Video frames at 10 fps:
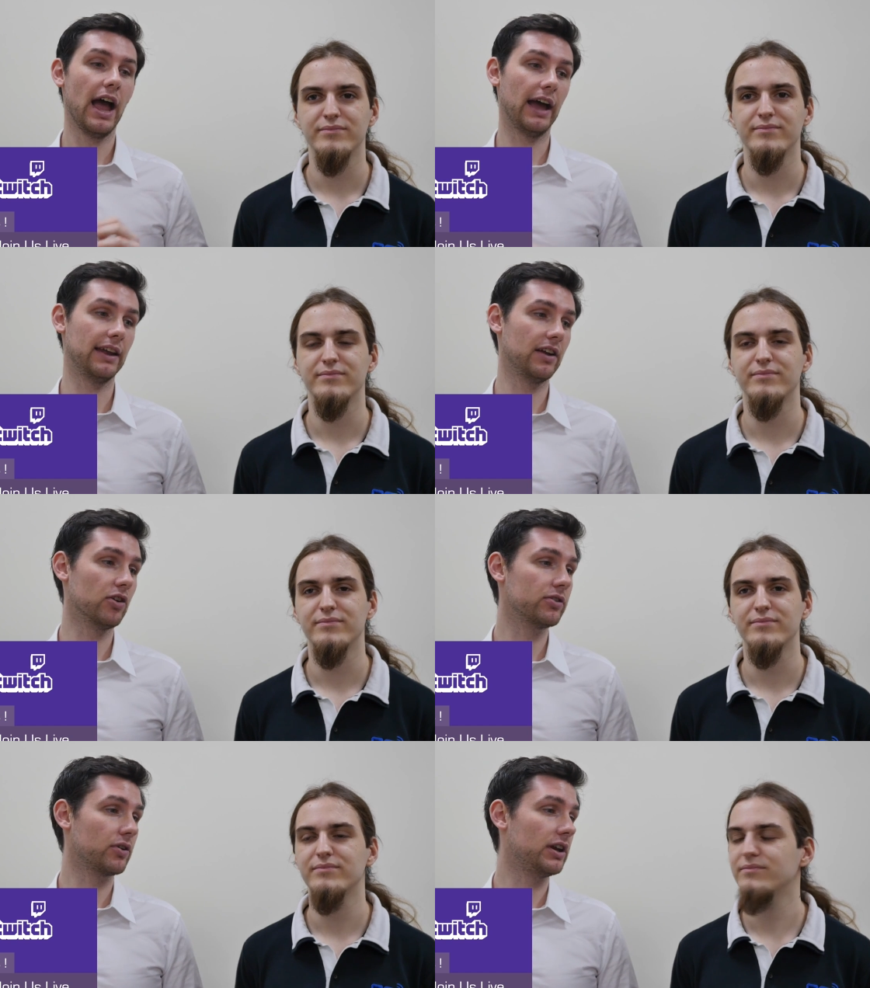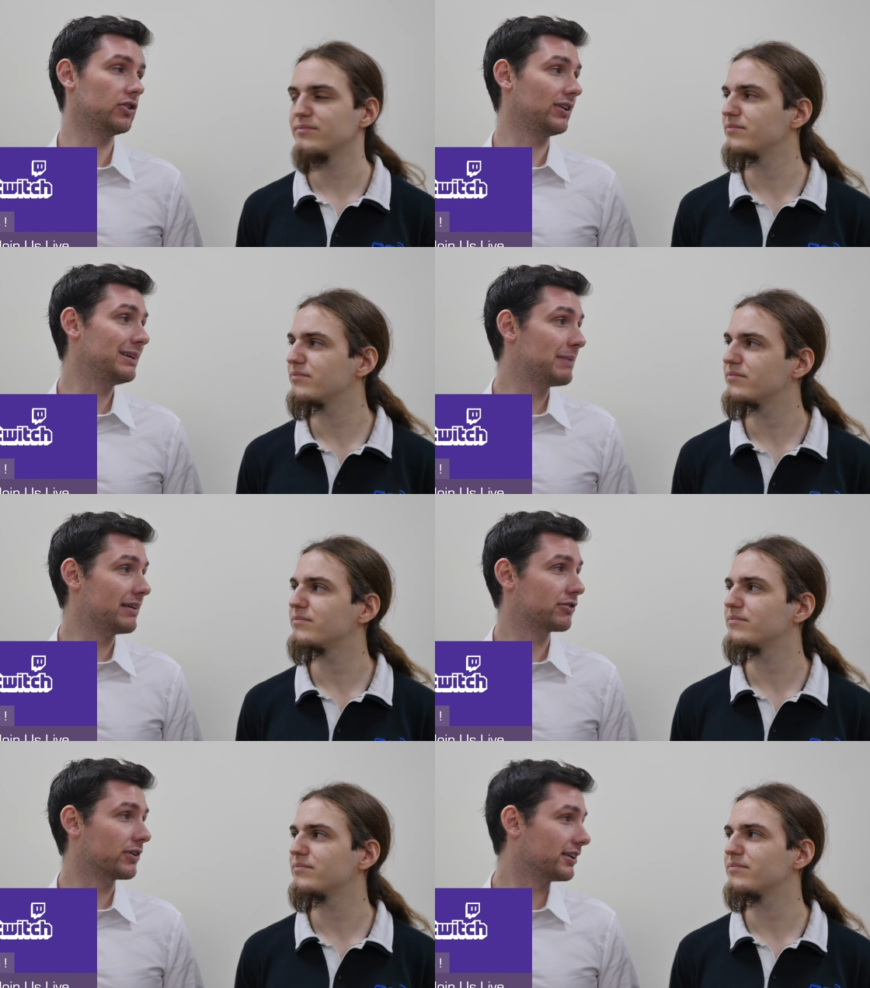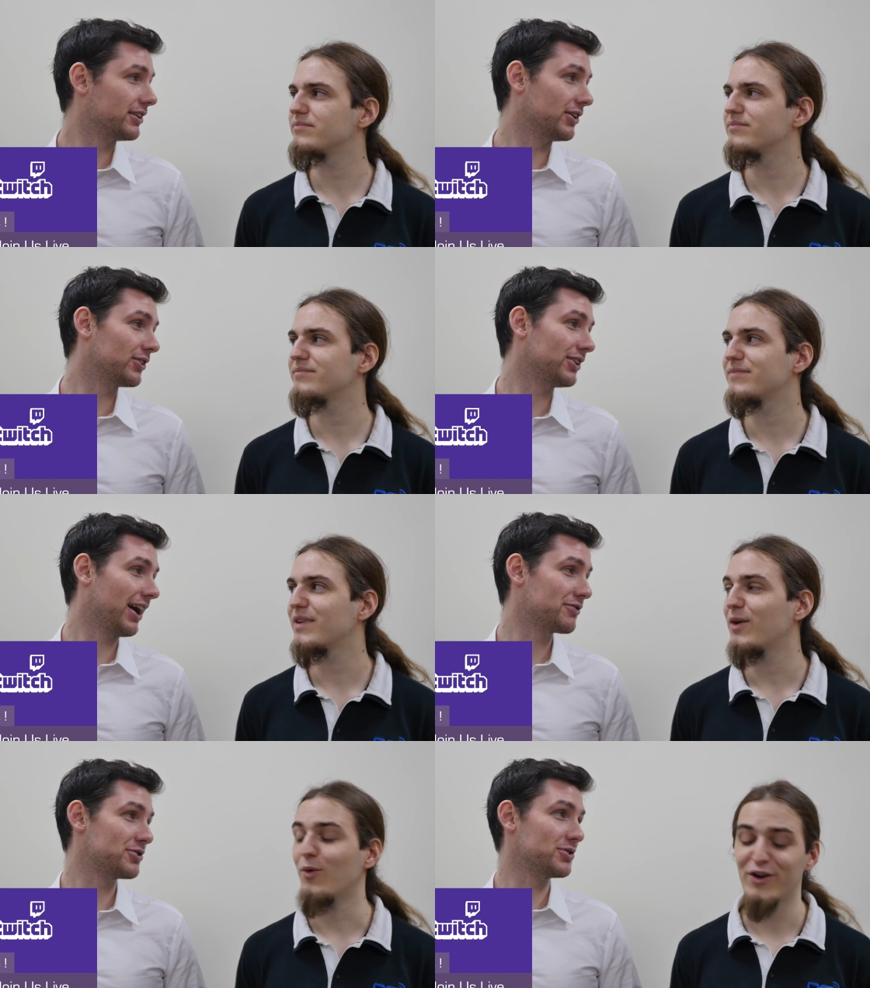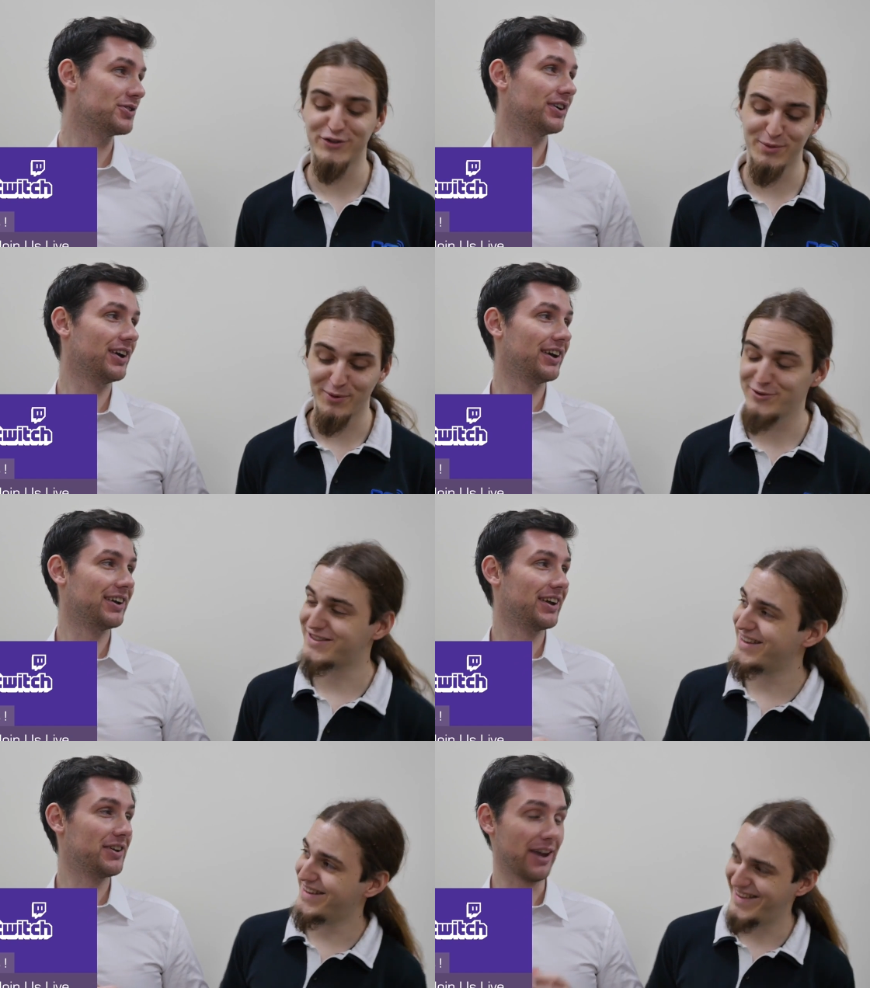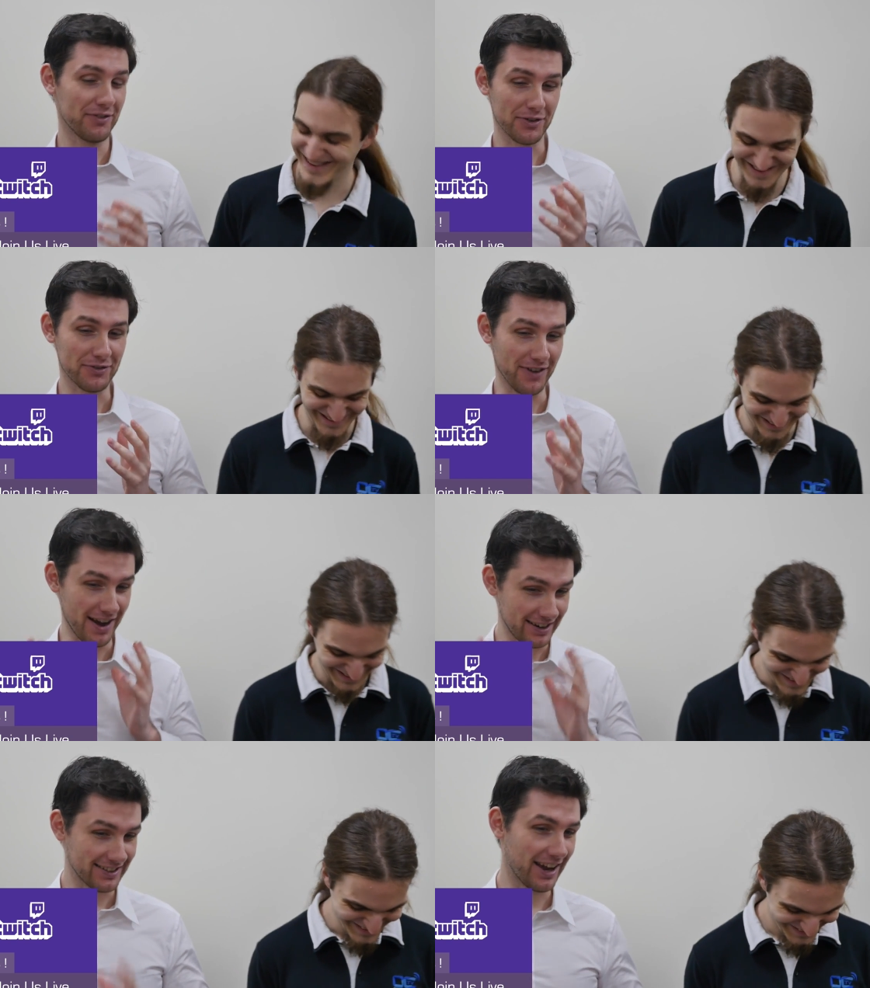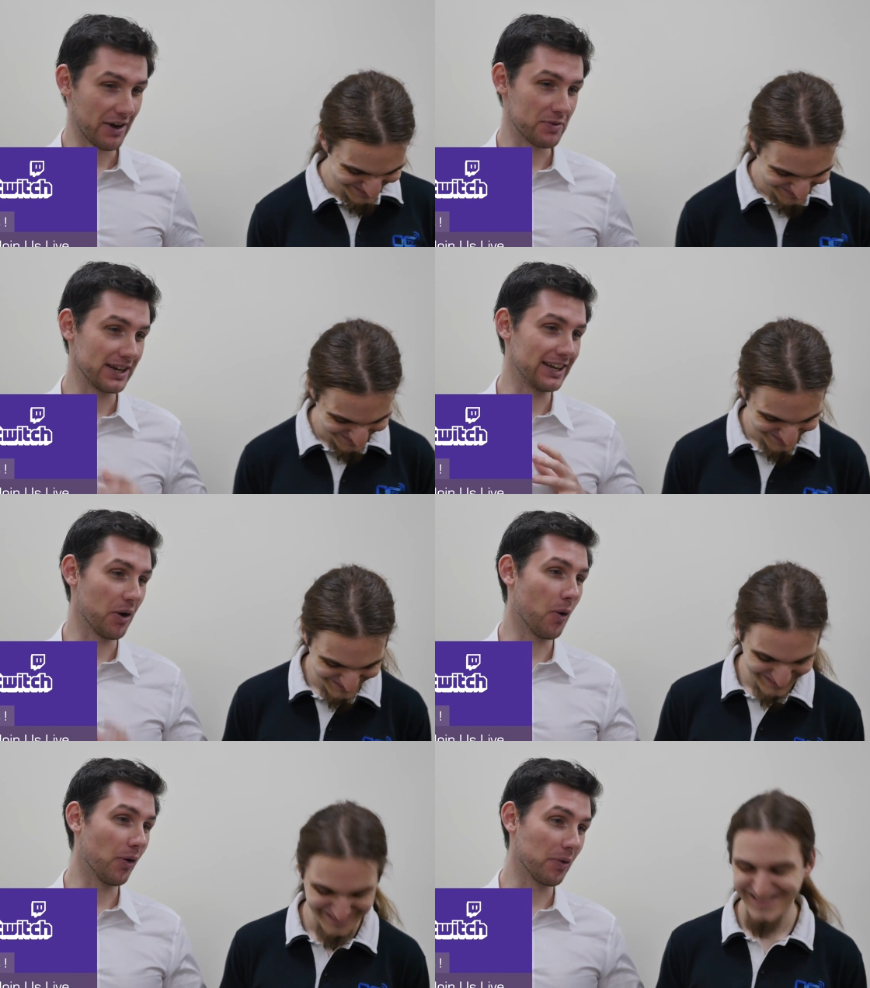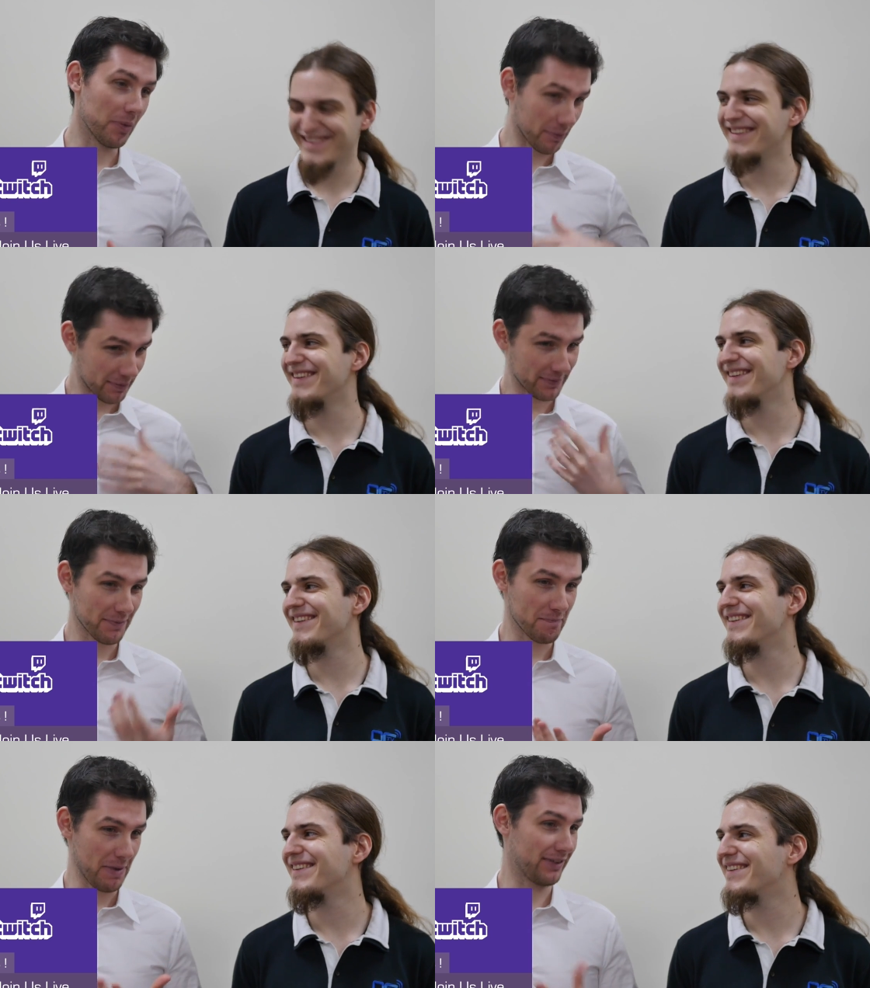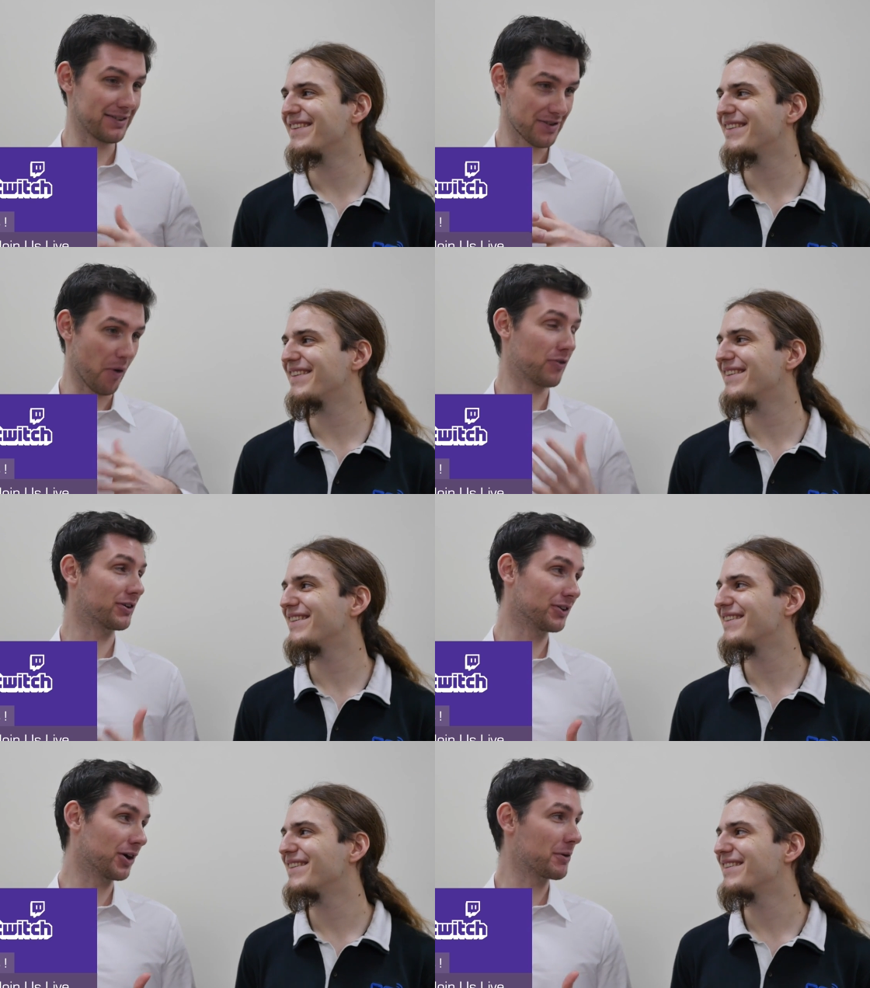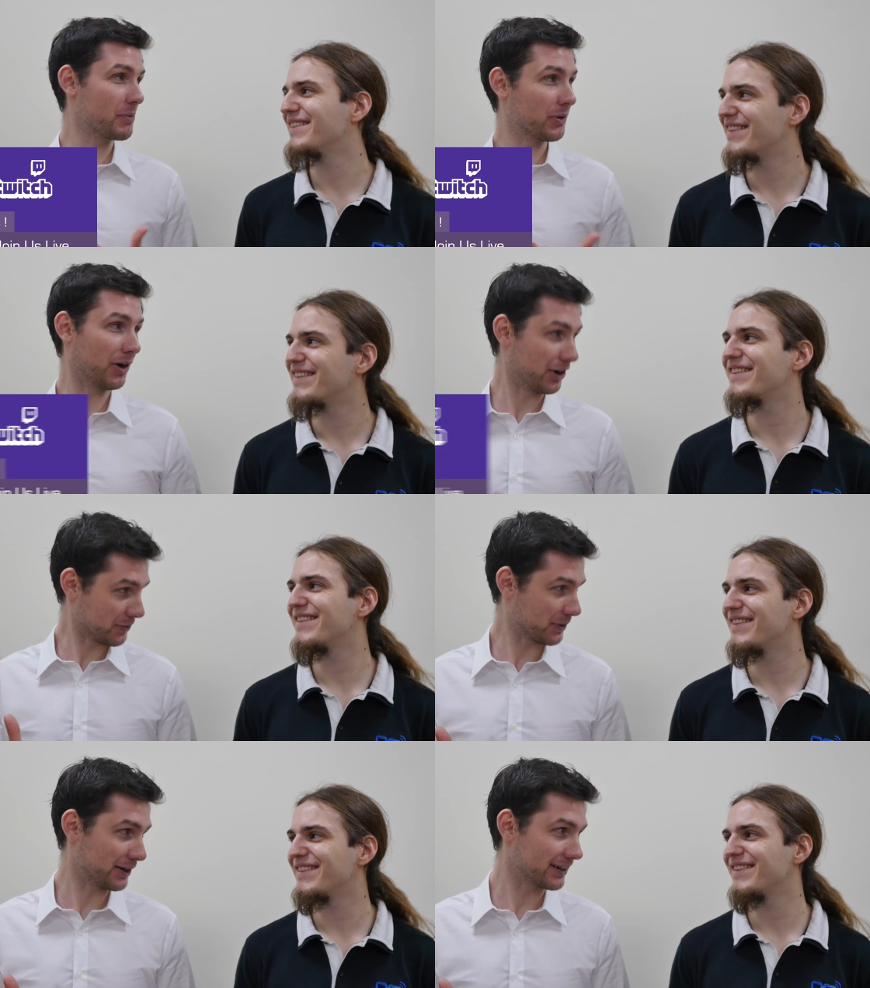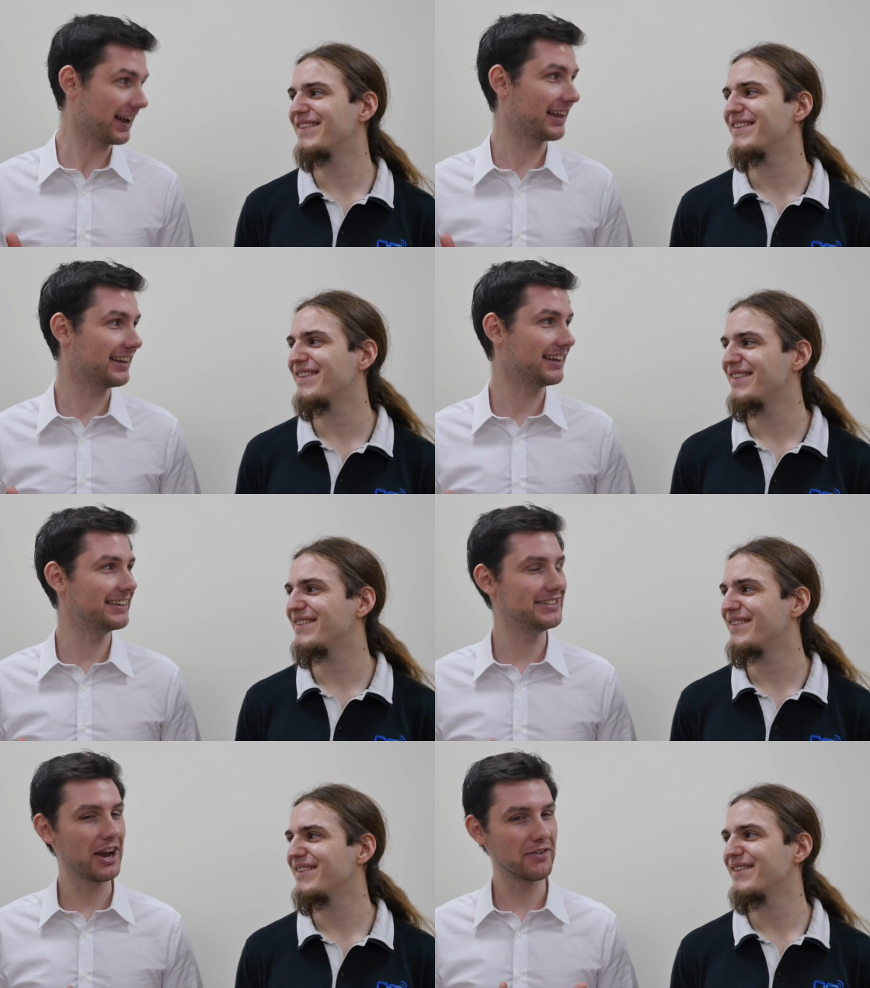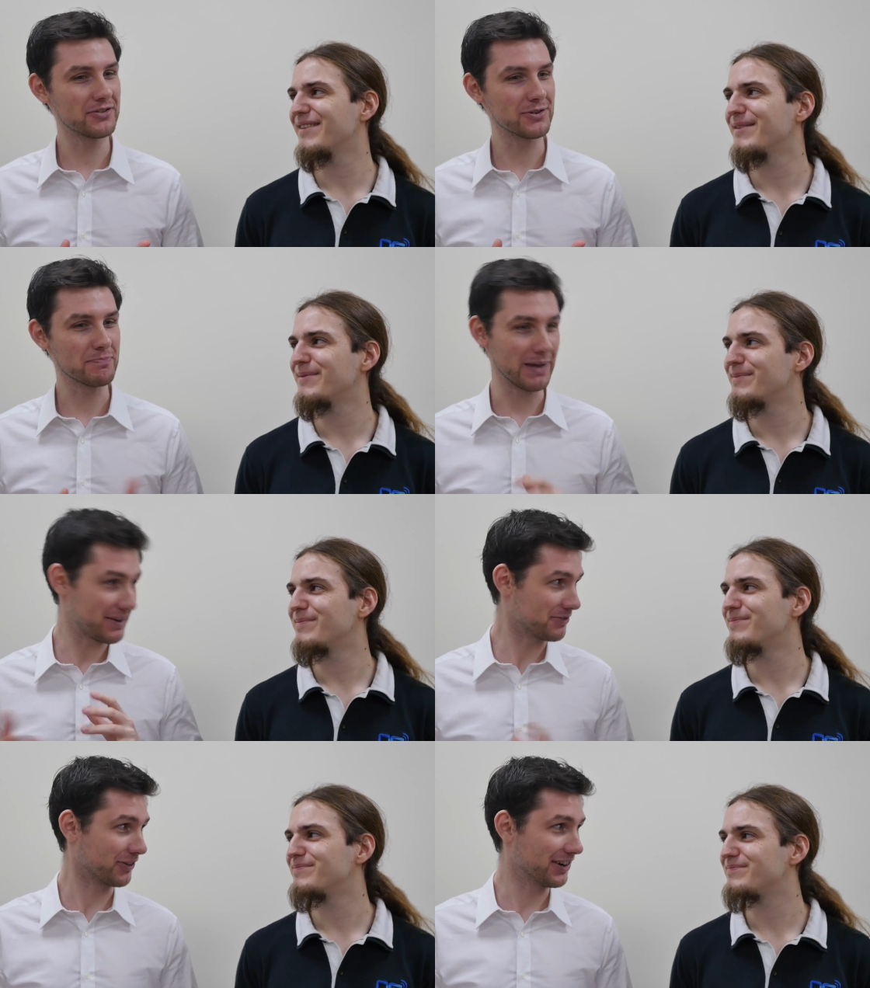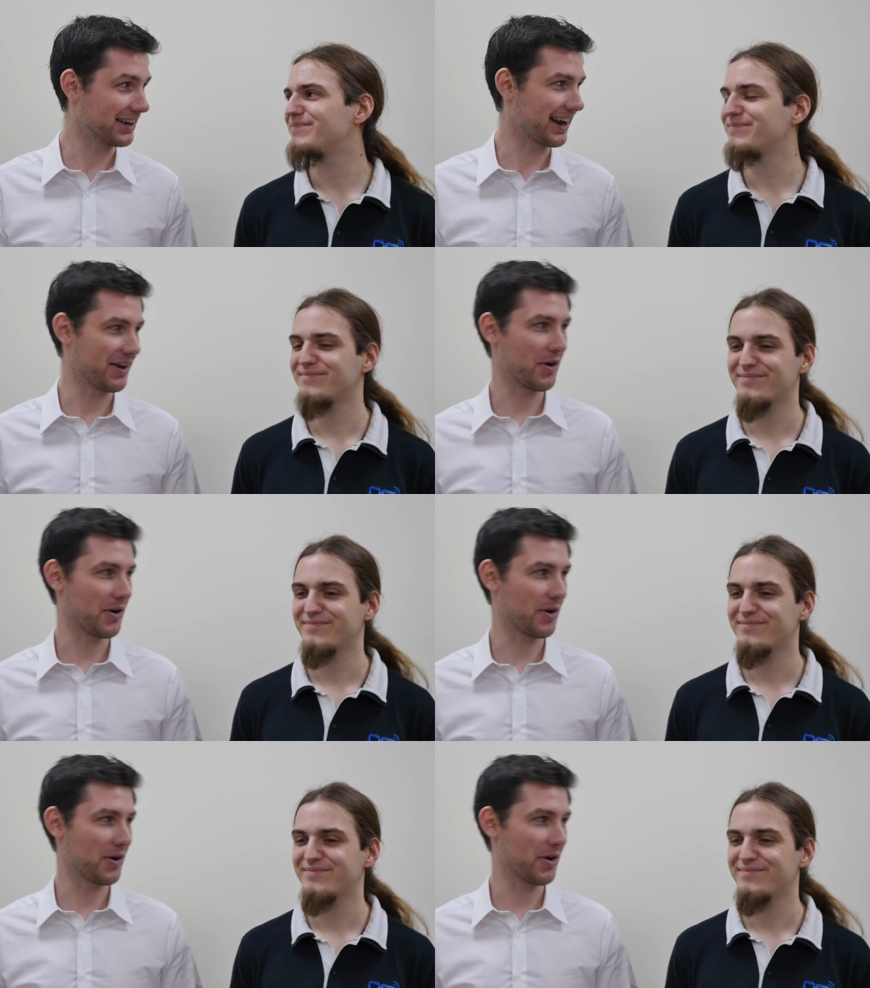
Speaker 1: and then also you need to eBay for it. You know, you have to. Well, I suppose, yeah. you have to find that really old best overclockable hardware, and then you have to bid for it and